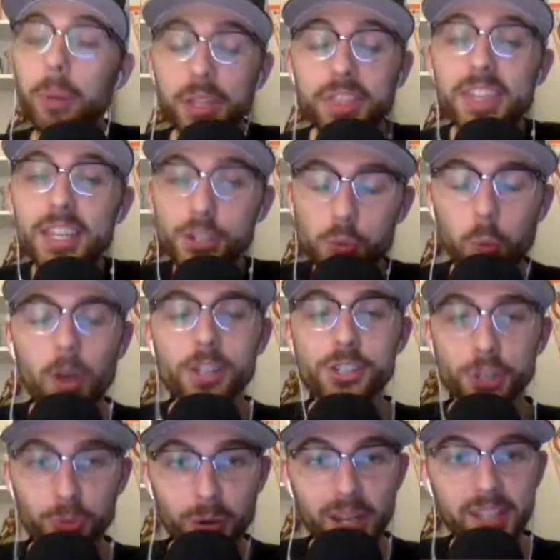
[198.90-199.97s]
but this
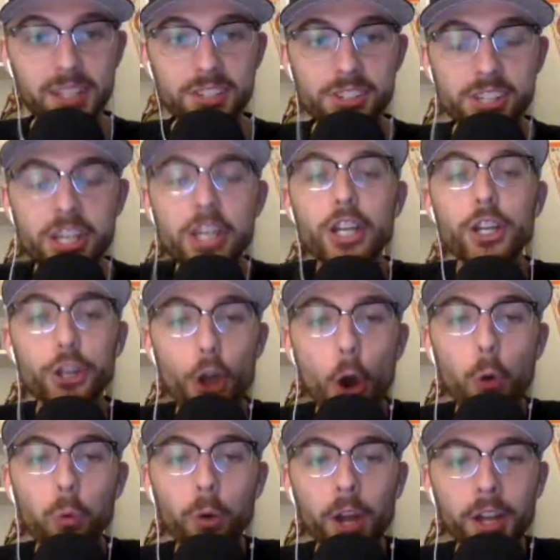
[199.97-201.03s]
was horrendous.
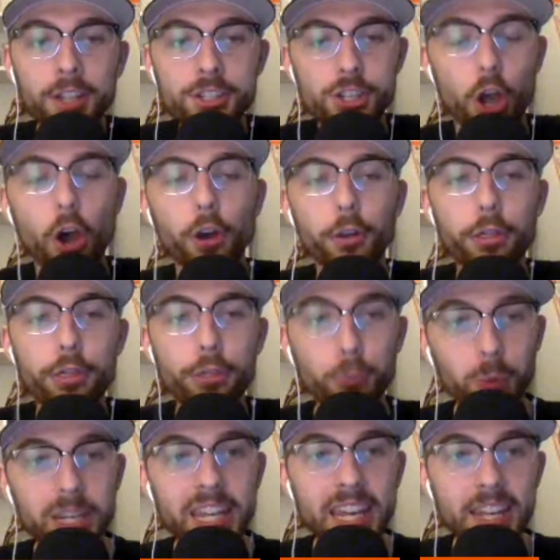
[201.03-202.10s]
No runs on
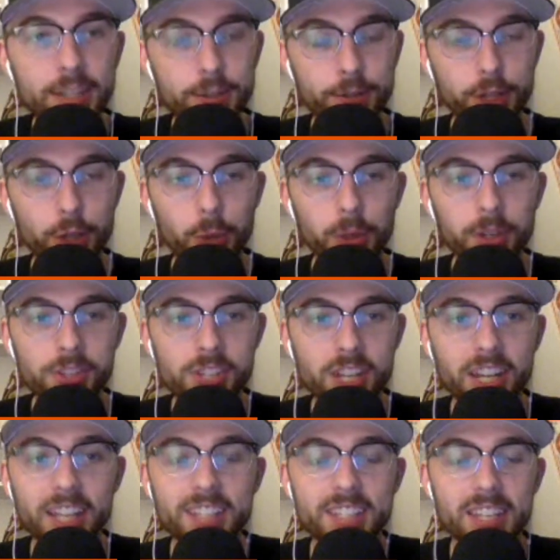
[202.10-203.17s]
3 hits for the Orioles
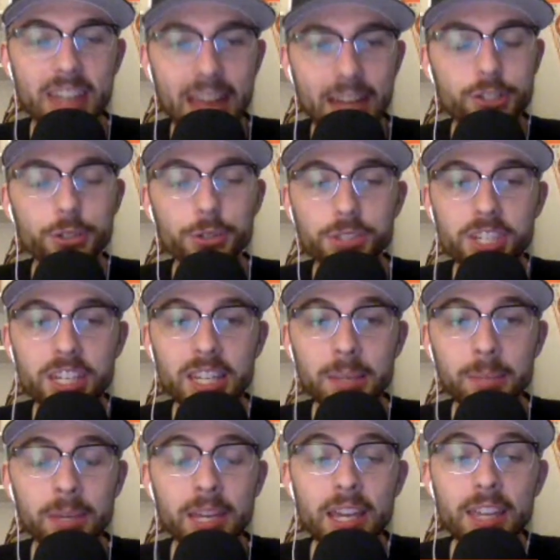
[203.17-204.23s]
against a Nationals
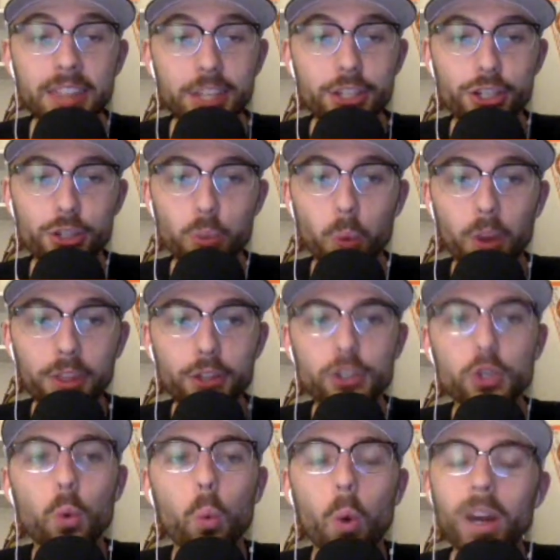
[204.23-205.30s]
team that just won their
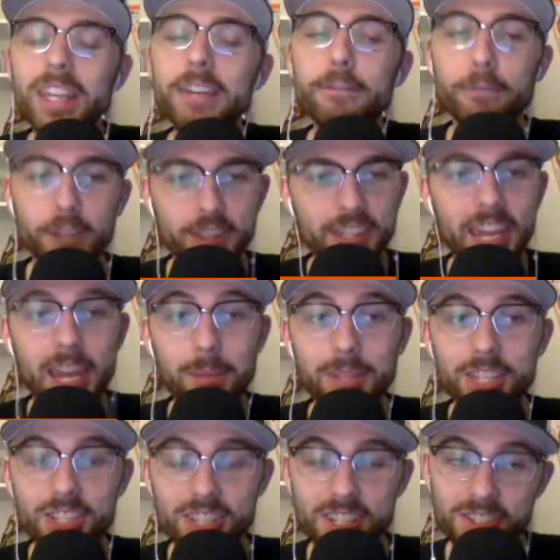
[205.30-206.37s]
25th game
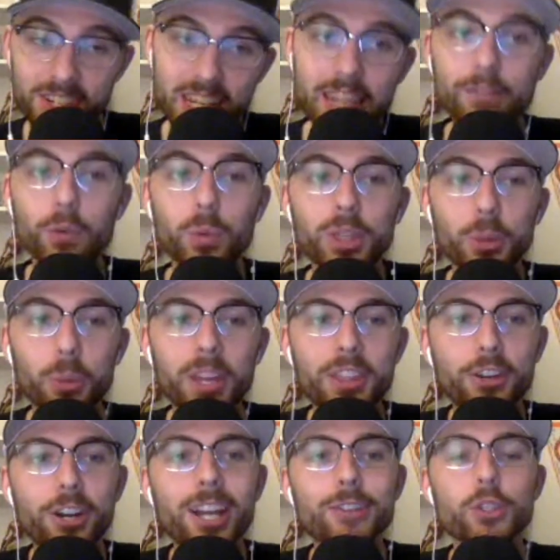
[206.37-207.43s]
of the season. Even with the win,
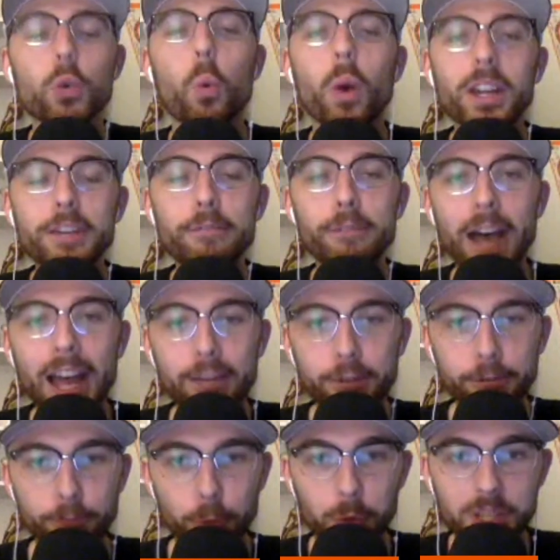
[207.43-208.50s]
they're now
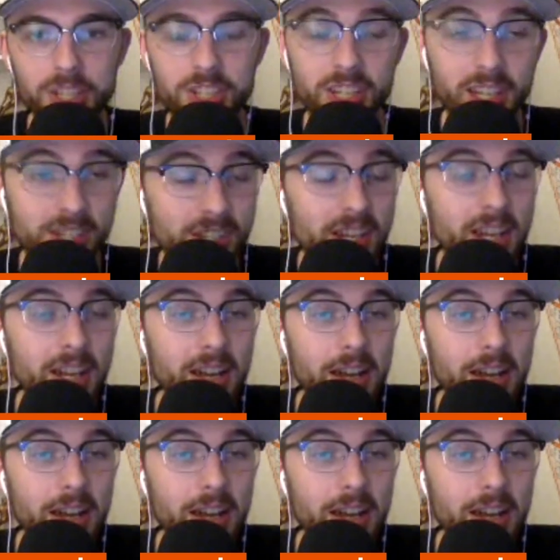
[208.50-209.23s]
25-46.